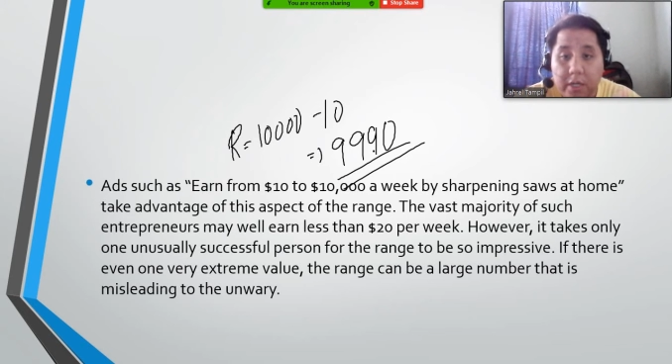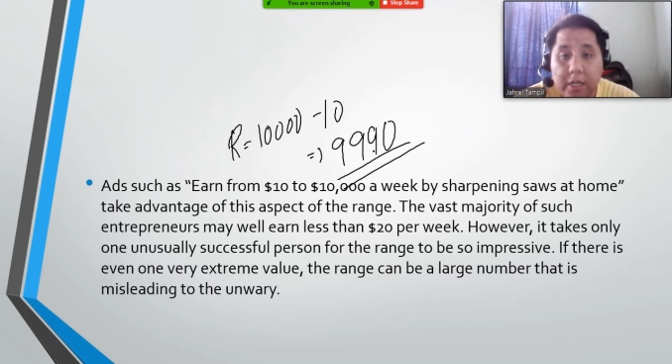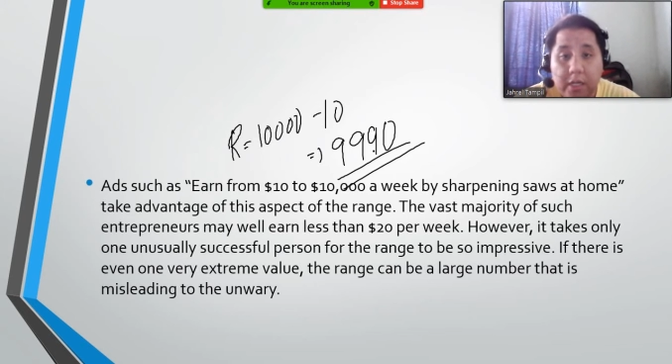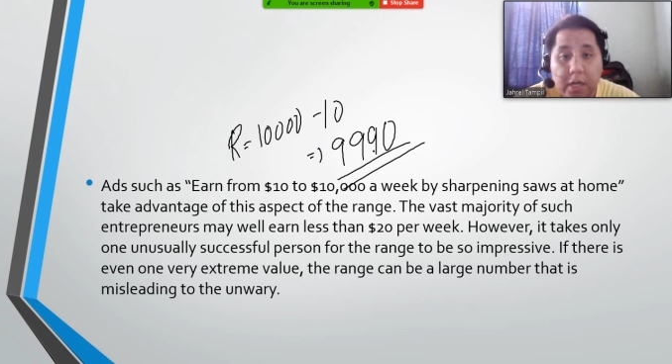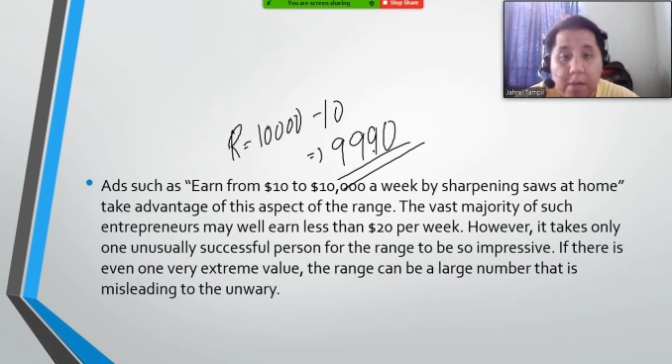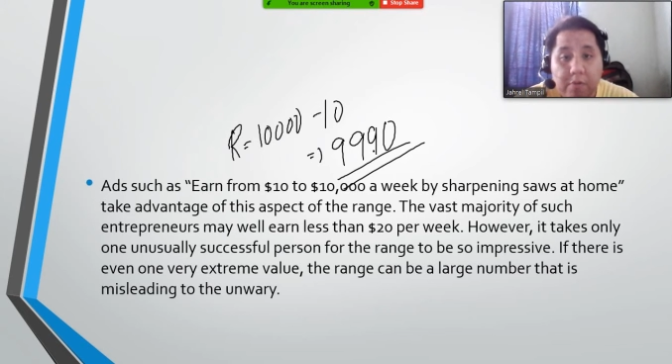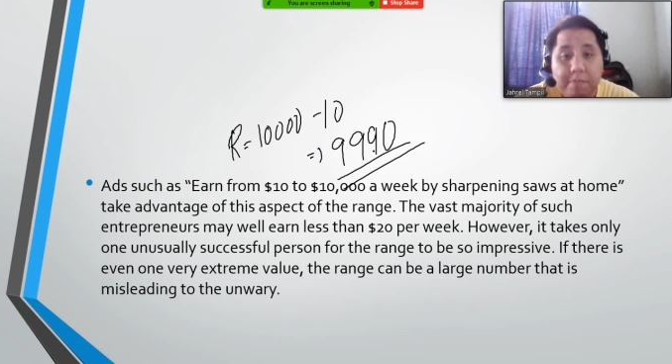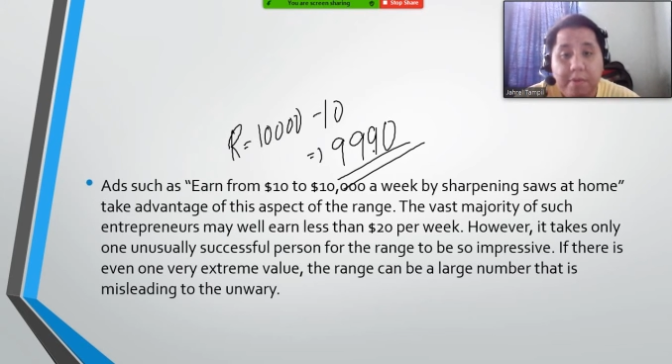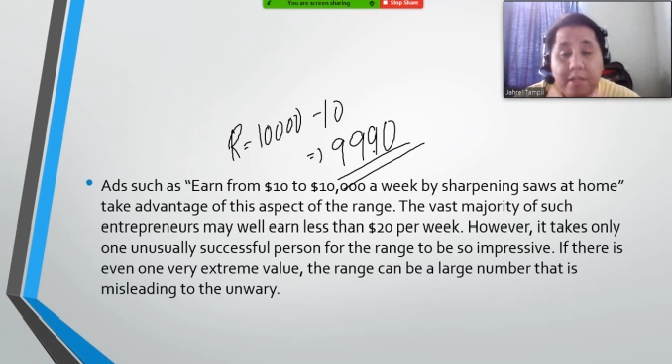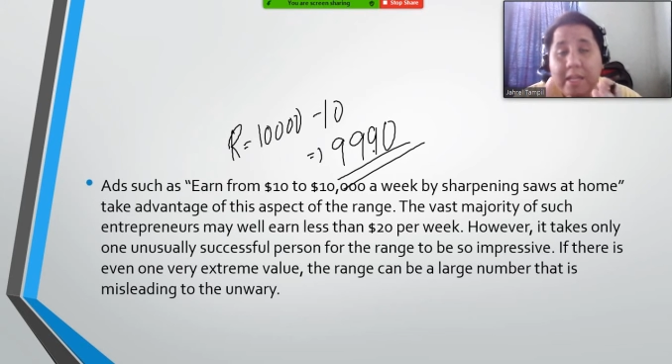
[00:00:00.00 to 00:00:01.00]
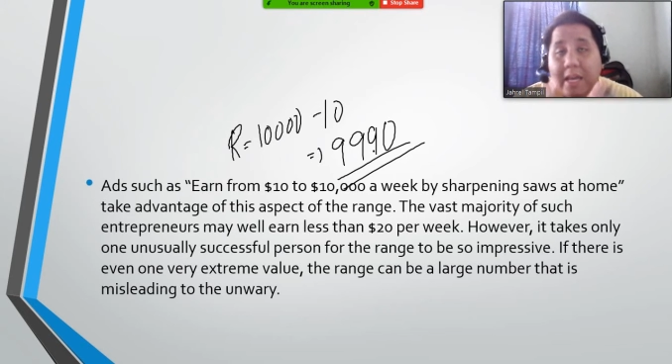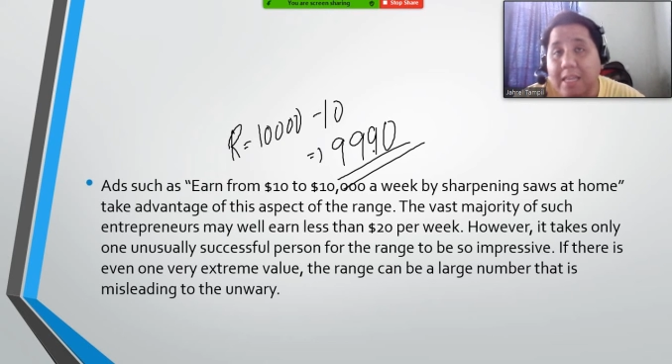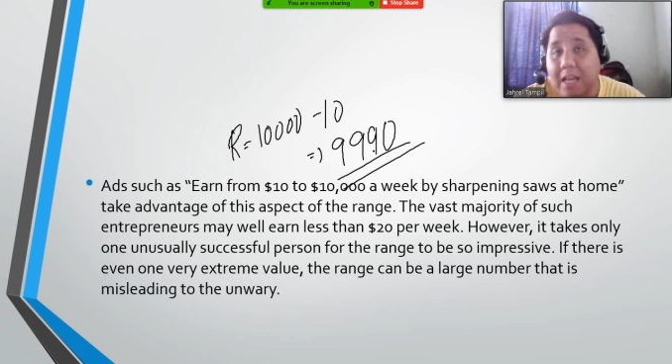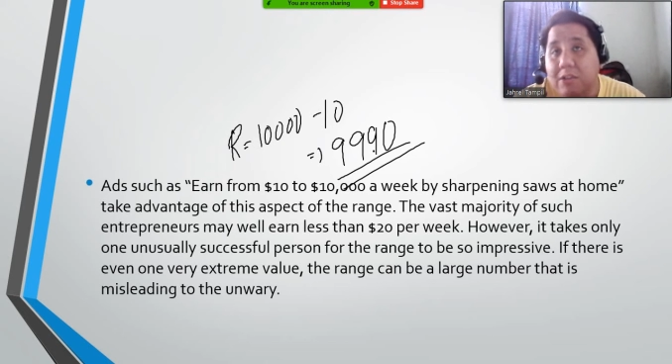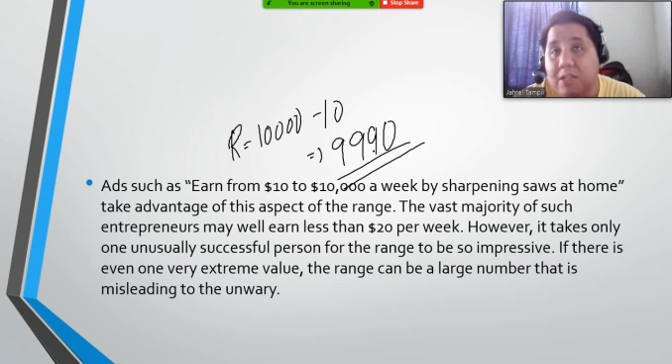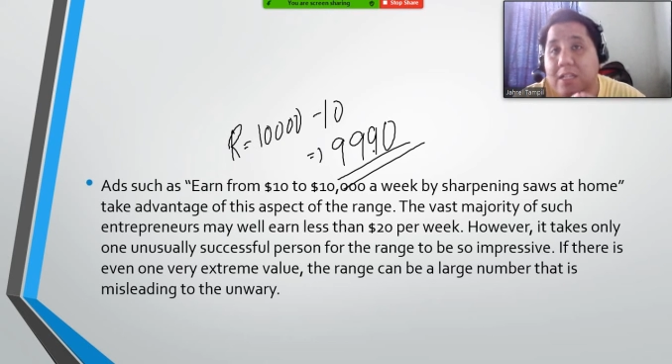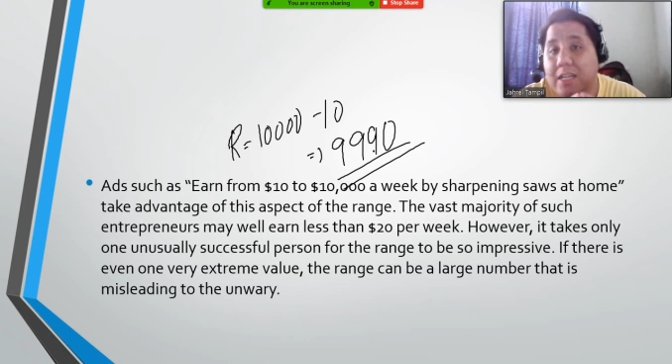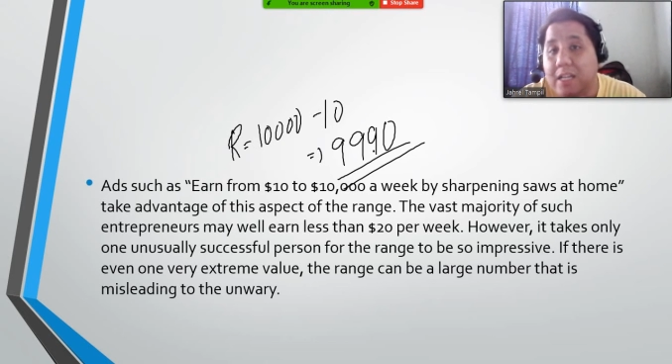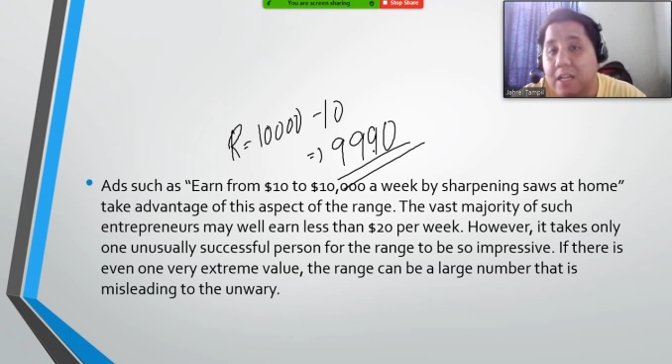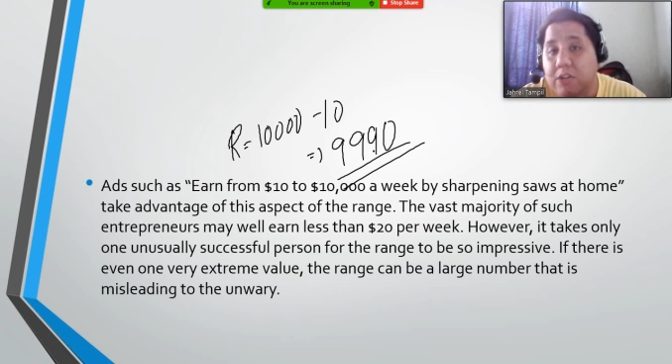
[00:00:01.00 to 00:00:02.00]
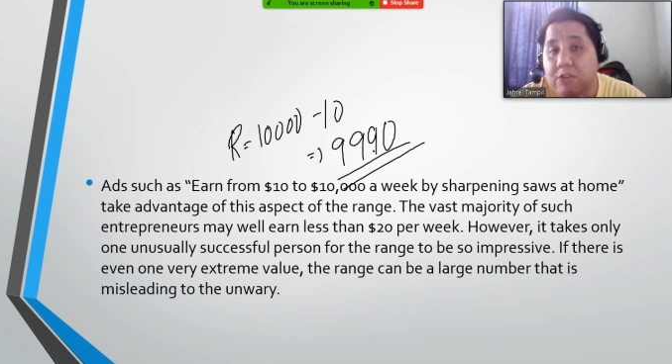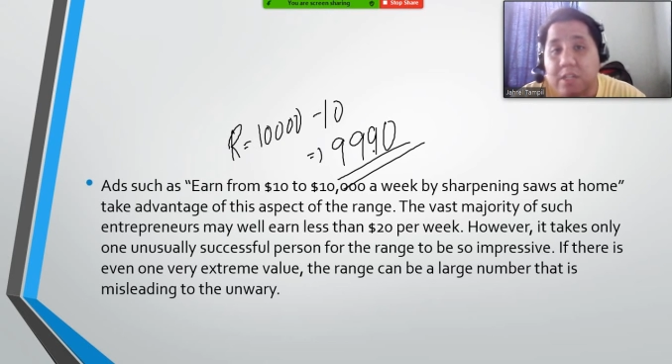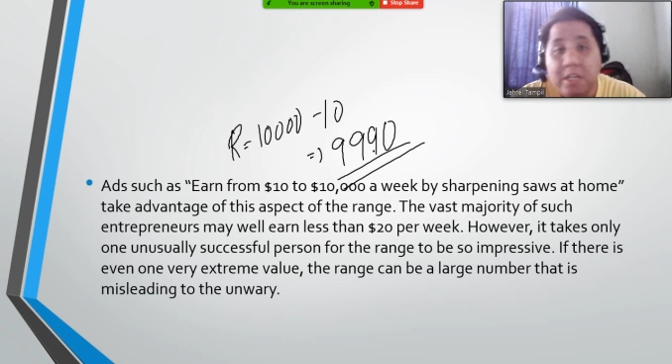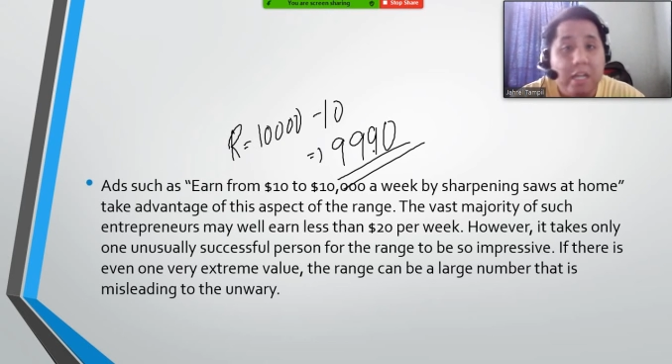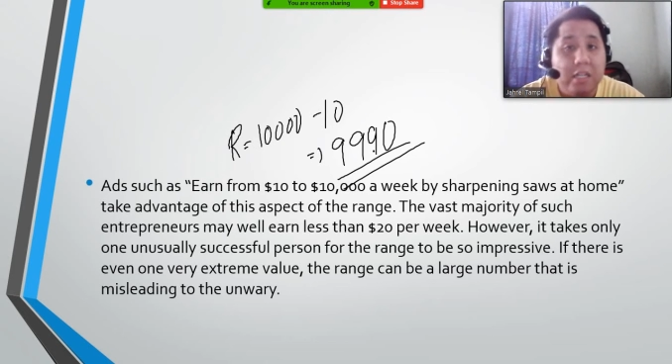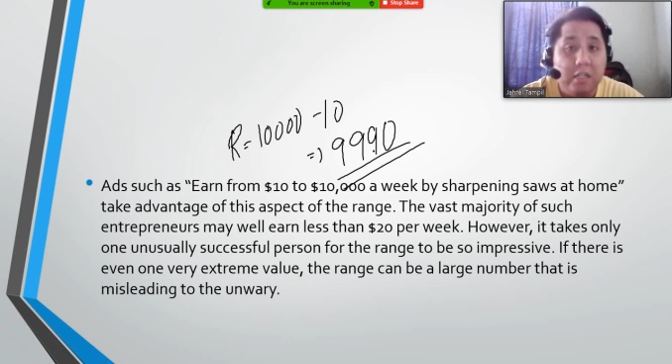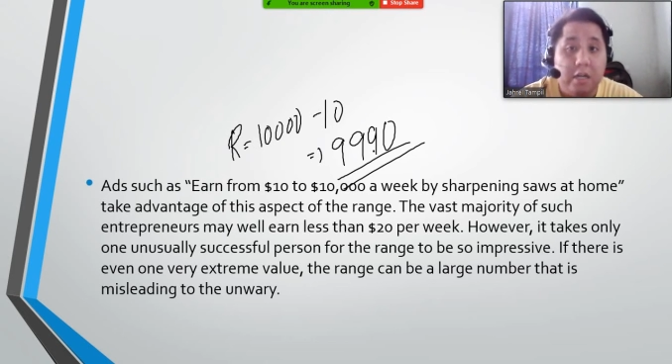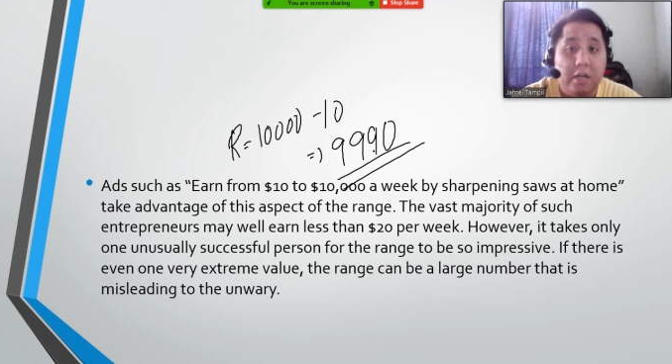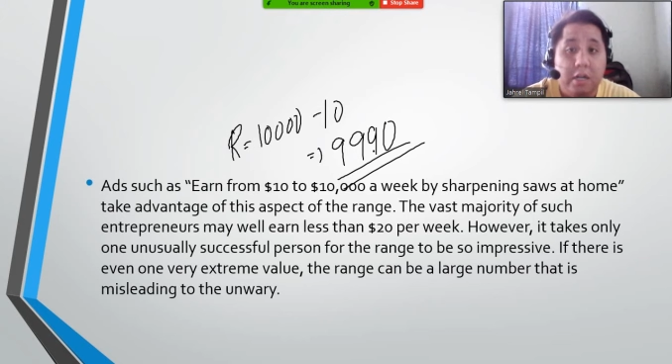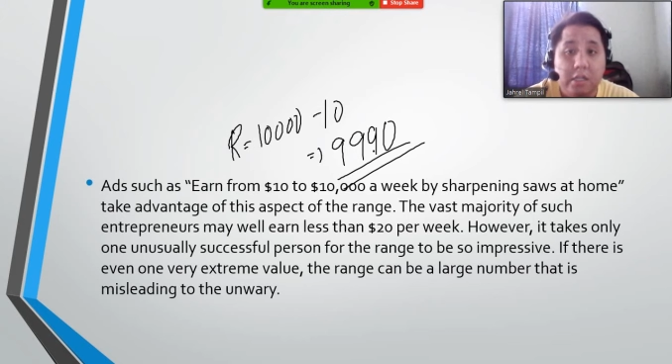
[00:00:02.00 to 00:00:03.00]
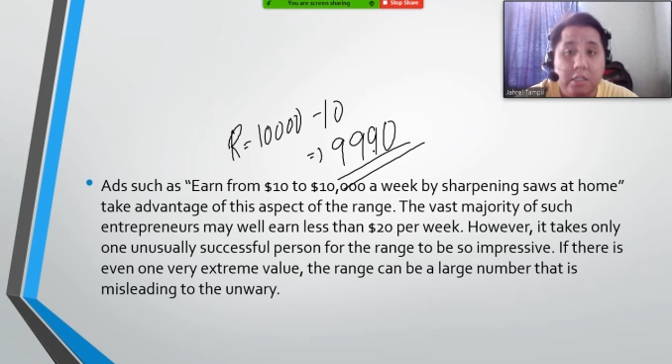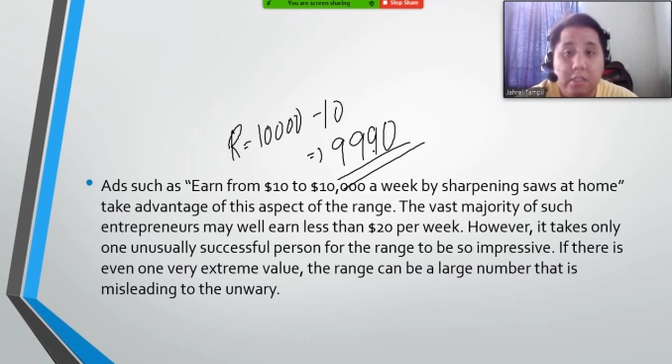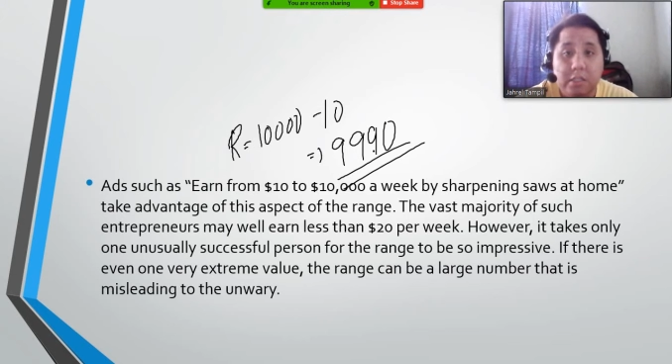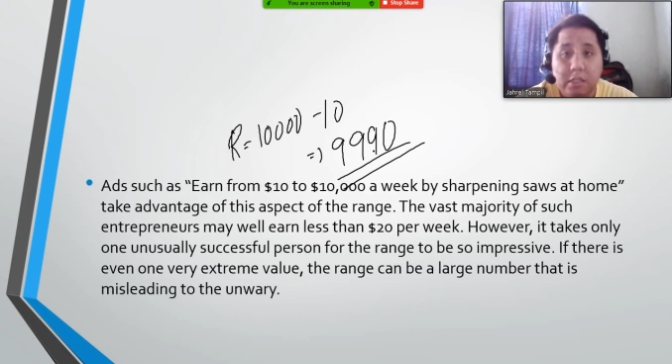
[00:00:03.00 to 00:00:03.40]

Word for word: income would be $9,990.